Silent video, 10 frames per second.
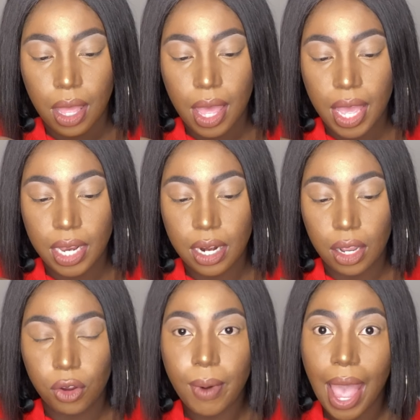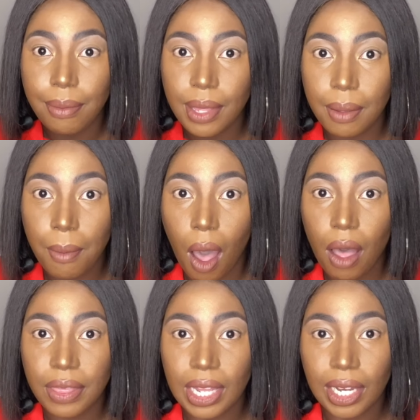and grab them
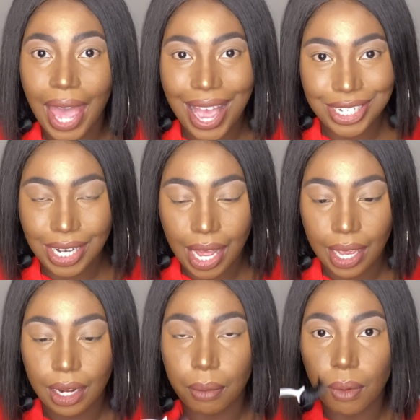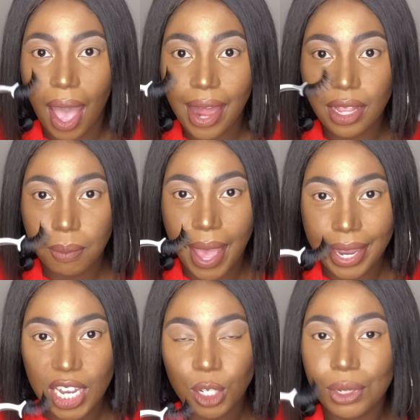on the lash line out of the
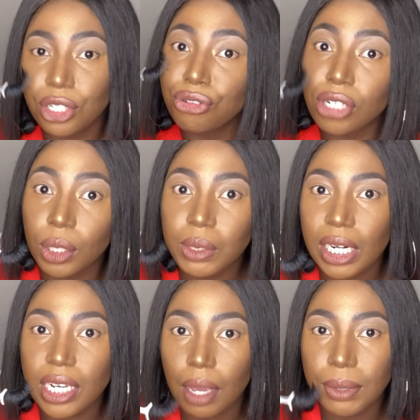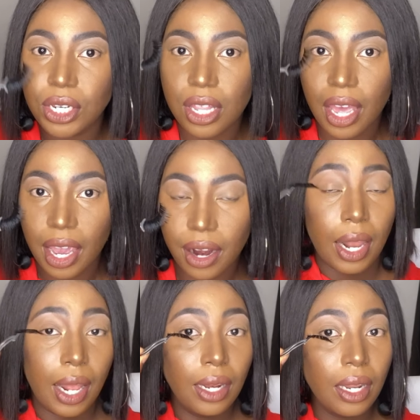package because you don't want to damage the hair.
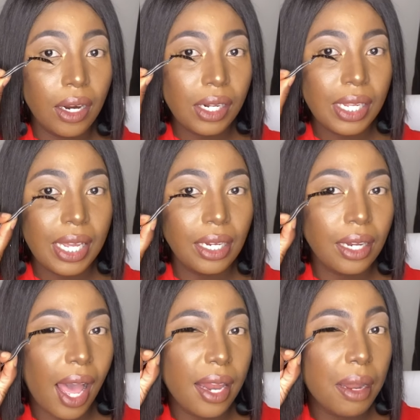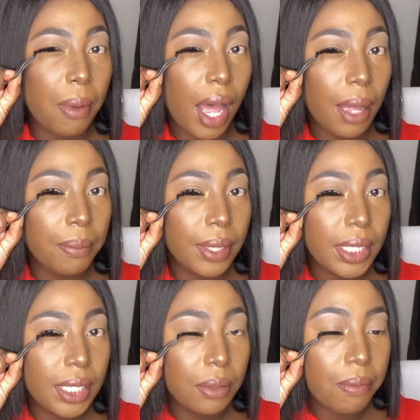And I literally line them up
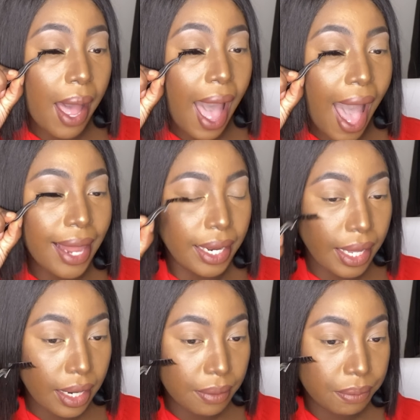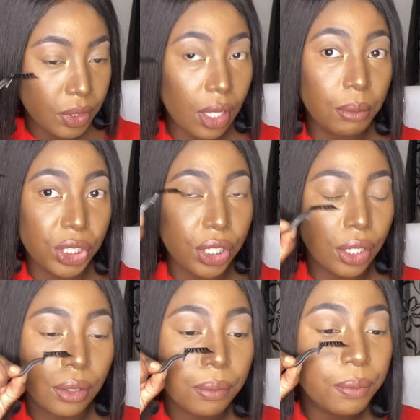to my eyelid. So I'm gonna show you.